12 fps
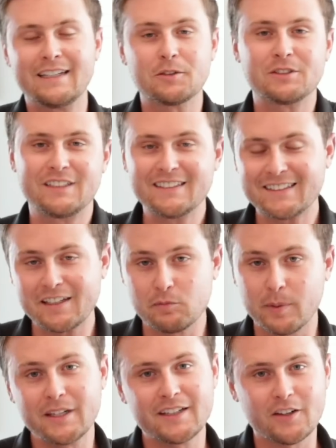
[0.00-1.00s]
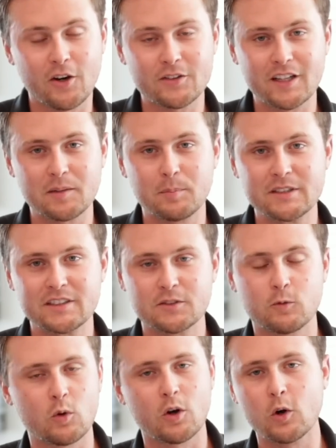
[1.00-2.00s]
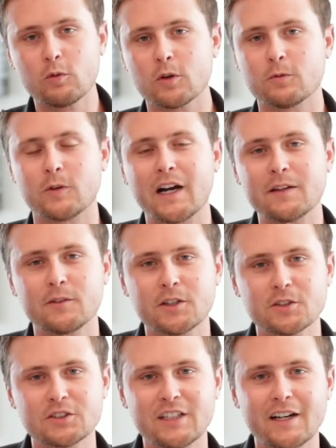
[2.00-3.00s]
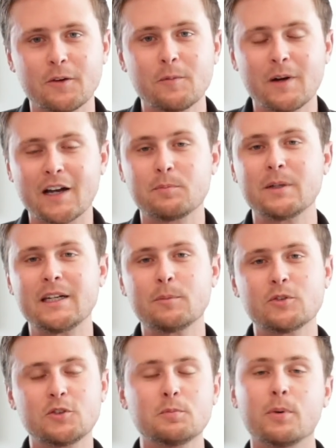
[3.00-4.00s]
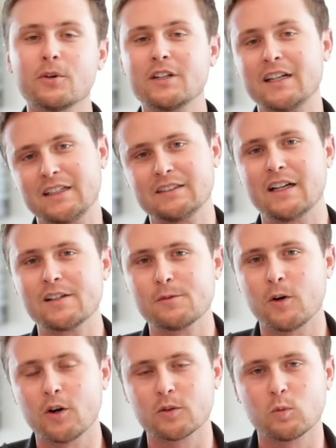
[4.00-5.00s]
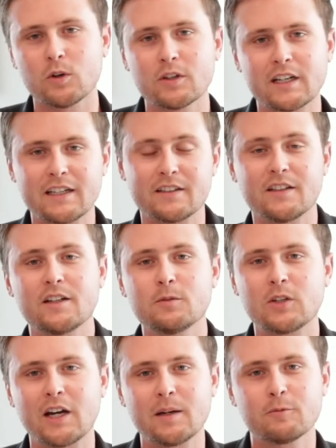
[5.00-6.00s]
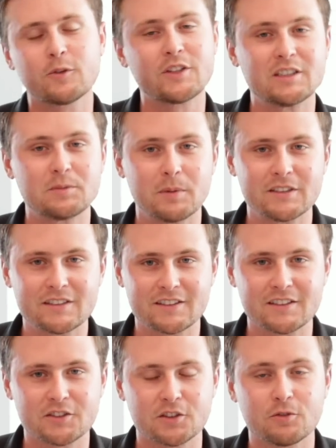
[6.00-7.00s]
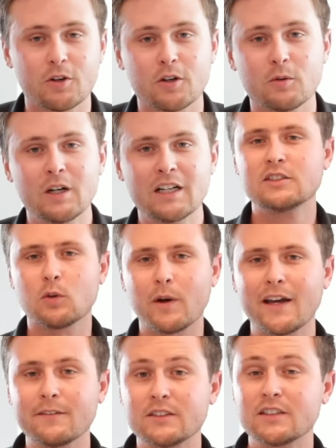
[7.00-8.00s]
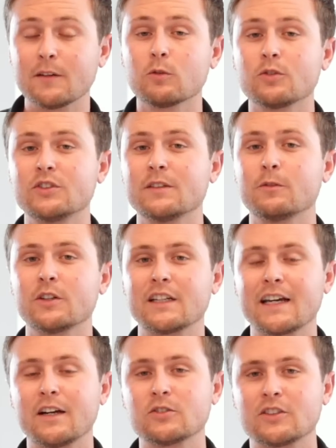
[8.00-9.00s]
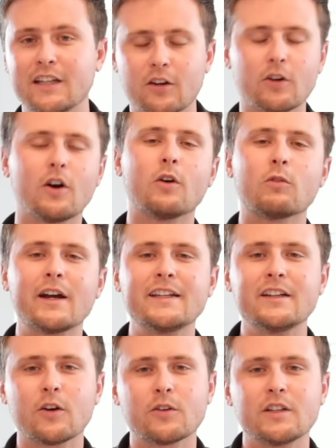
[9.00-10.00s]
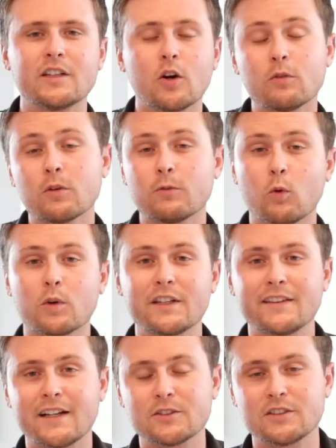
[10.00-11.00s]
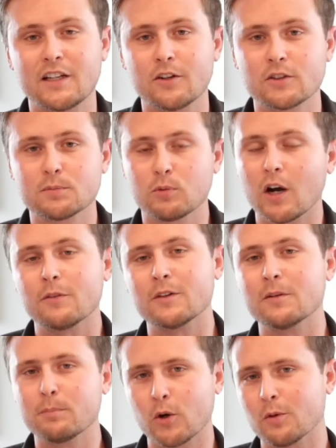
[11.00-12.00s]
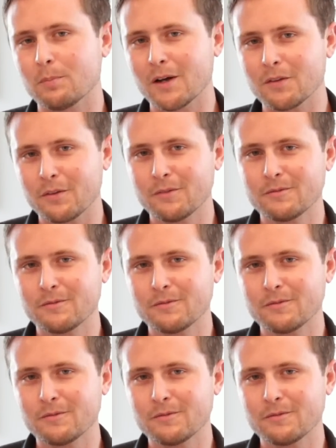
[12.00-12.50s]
Now, since I've been in online business for over five years now, I've been able to put in a lot of hard work and a lot of time for these businesses to grow. So I have several different accounts that are already earning over $40,000 profit per month.